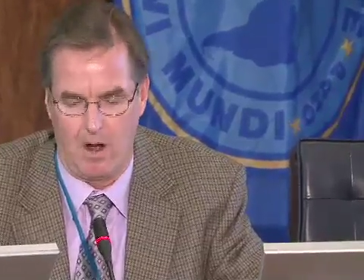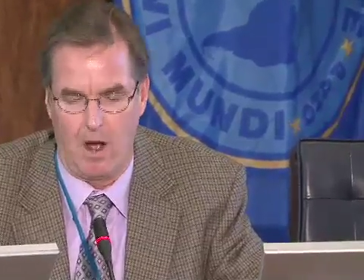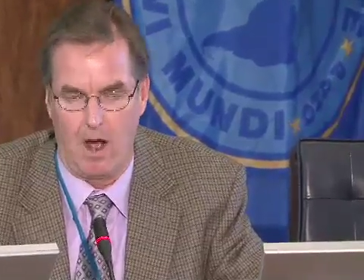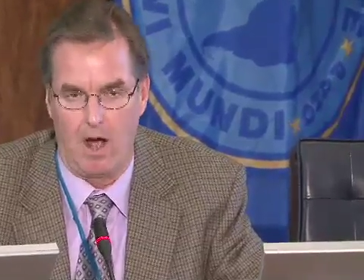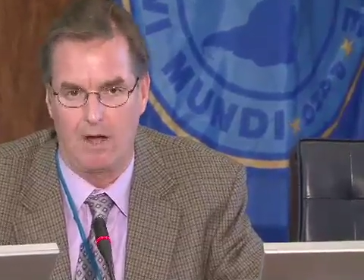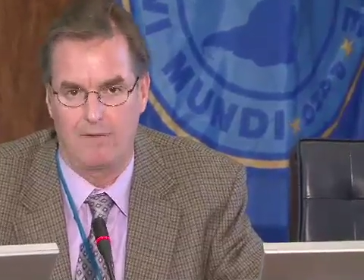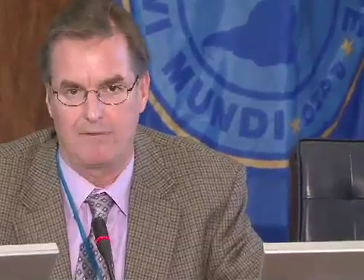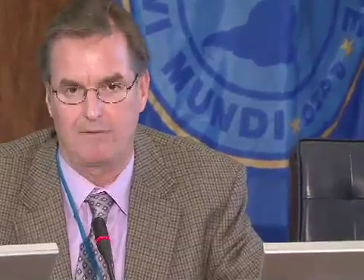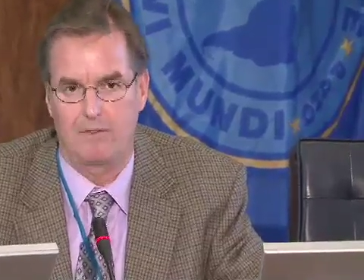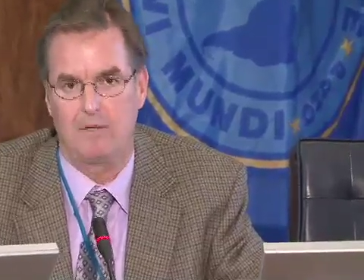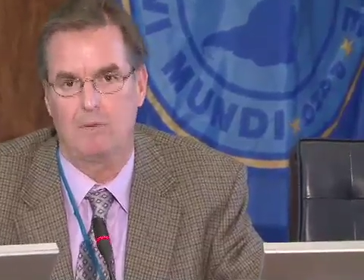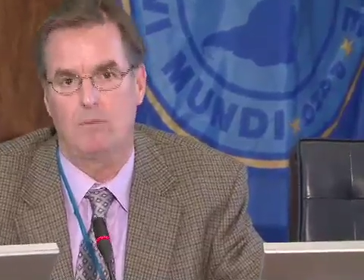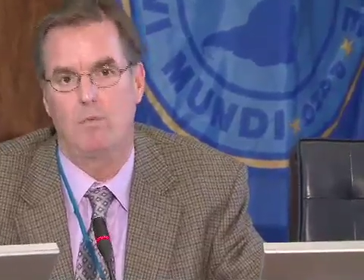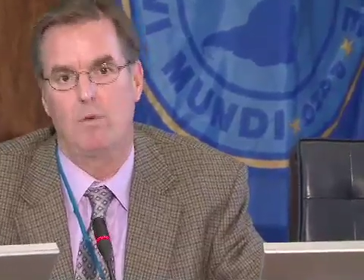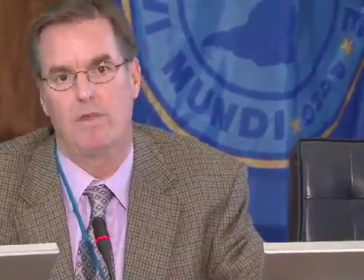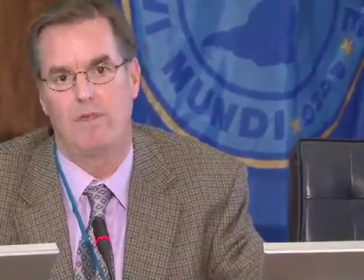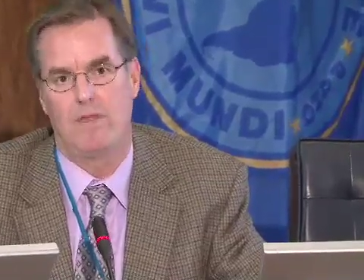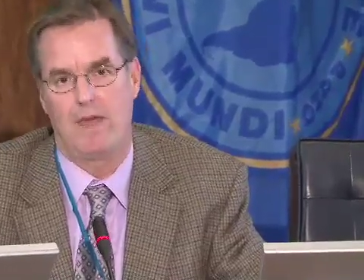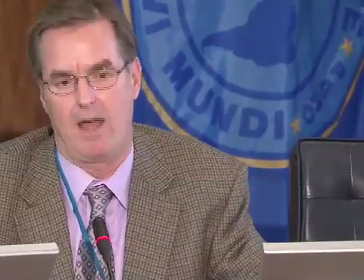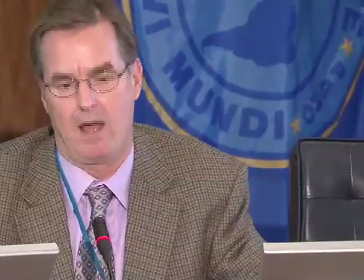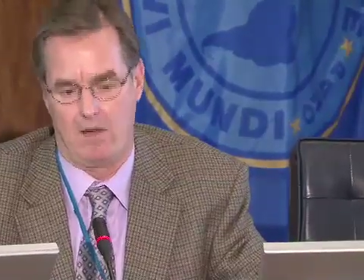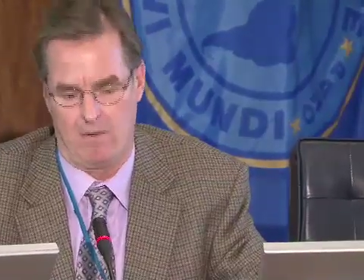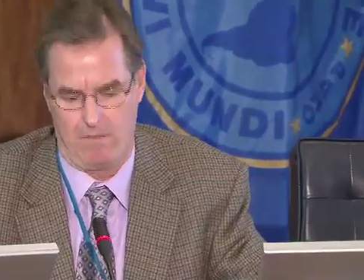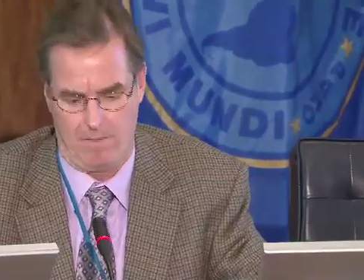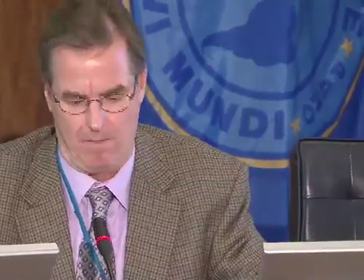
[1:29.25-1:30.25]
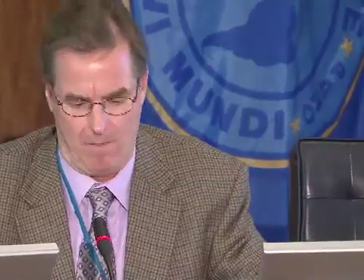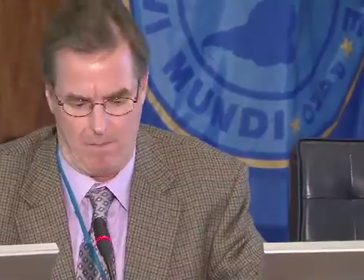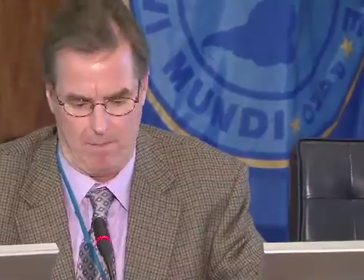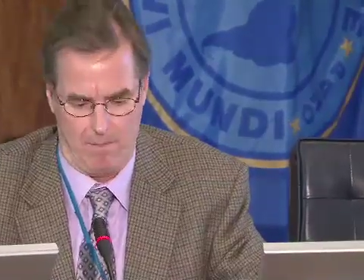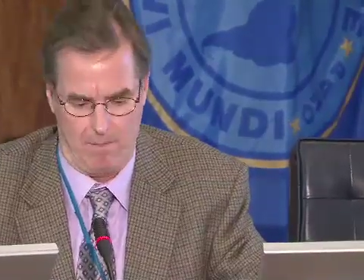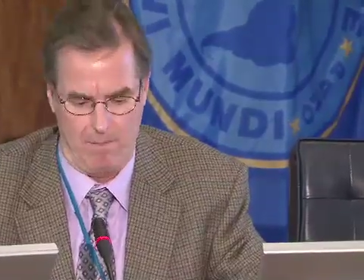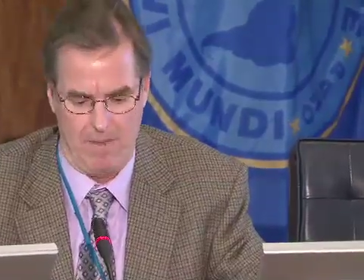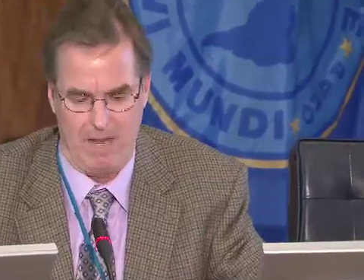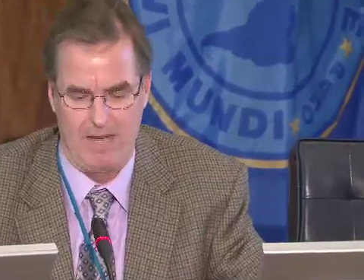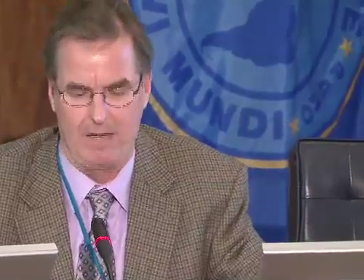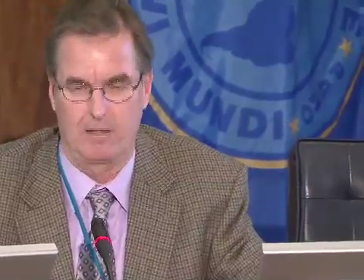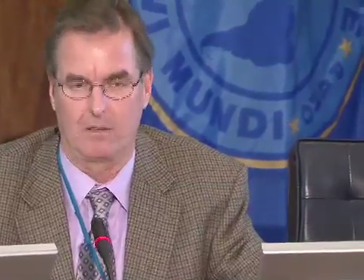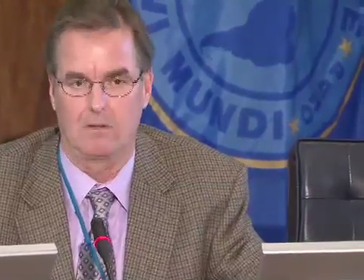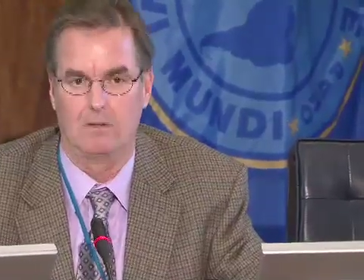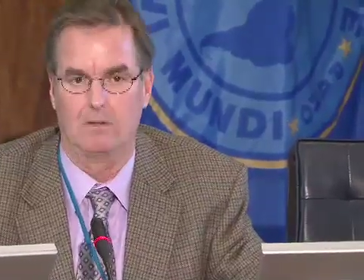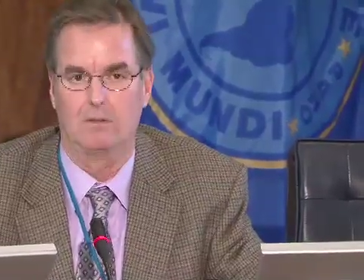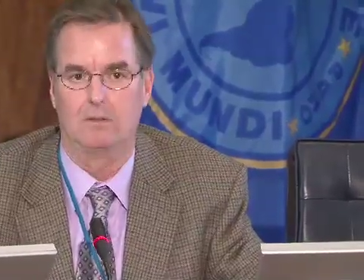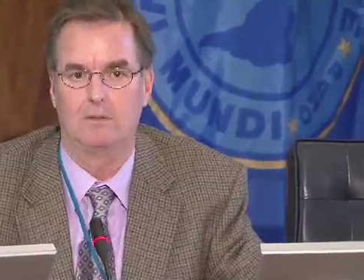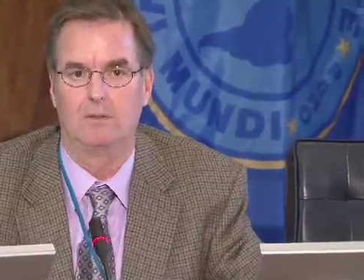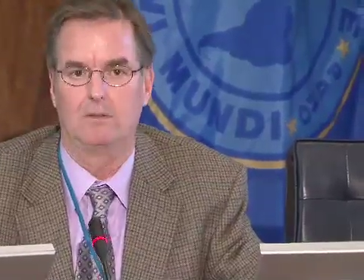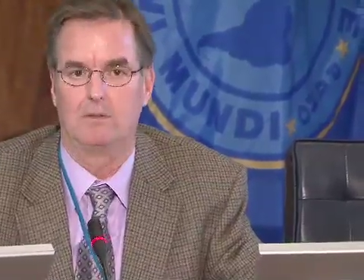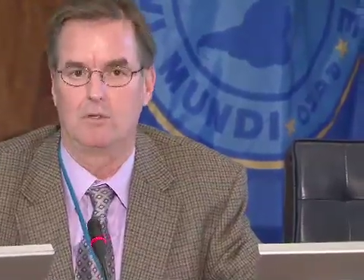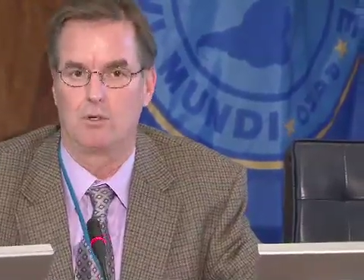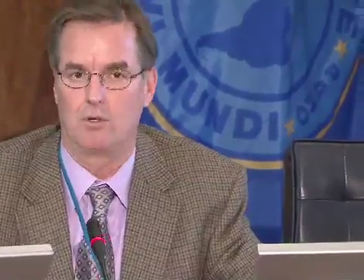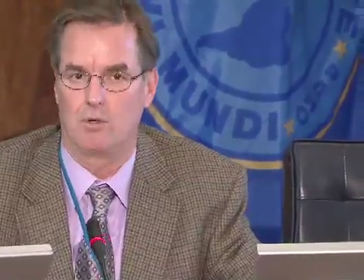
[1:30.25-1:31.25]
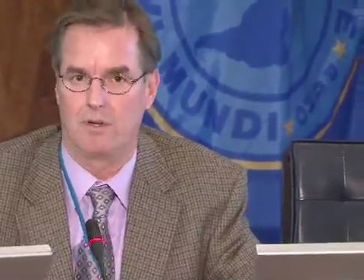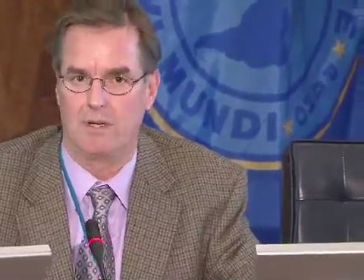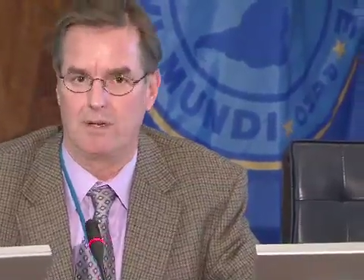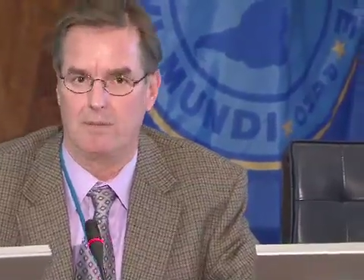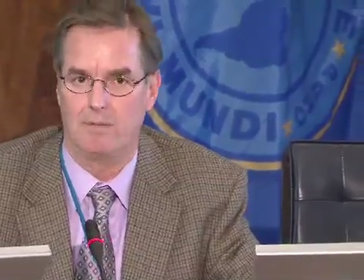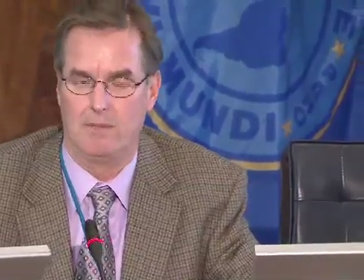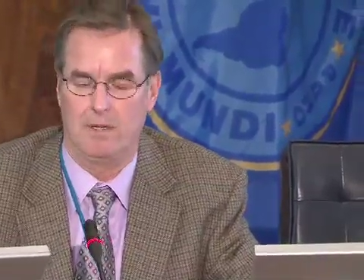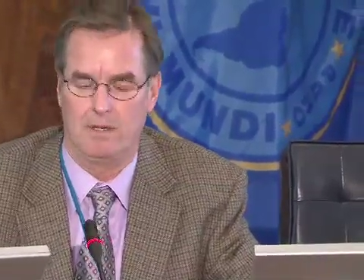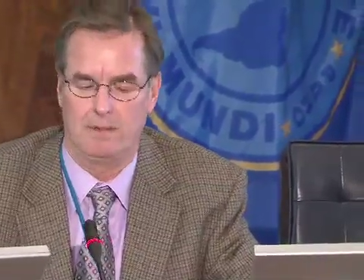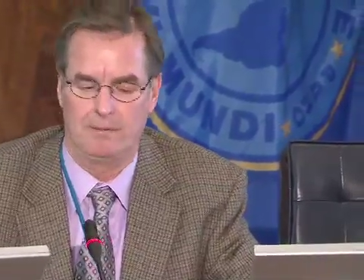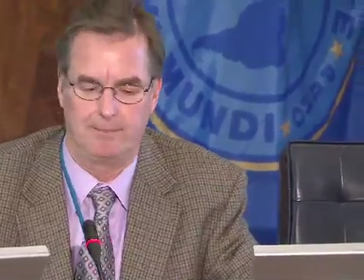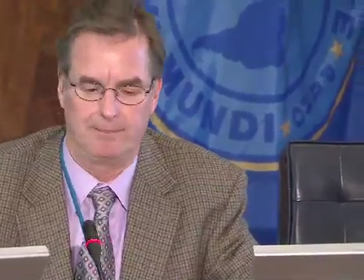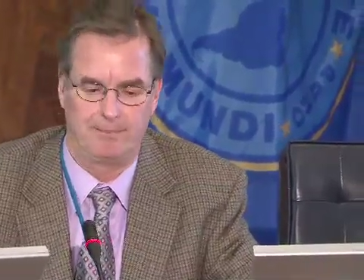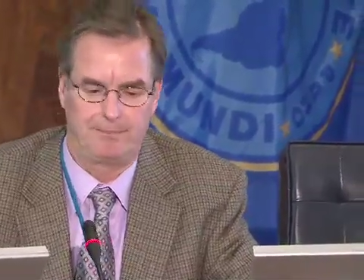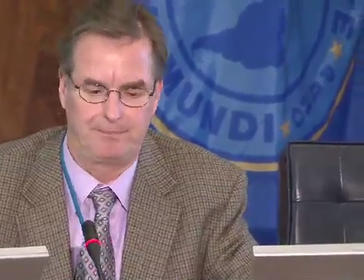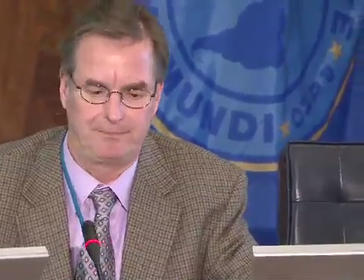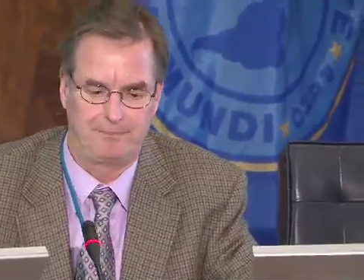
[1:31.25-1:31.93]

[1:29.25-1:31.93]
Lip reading: often without medical treatment.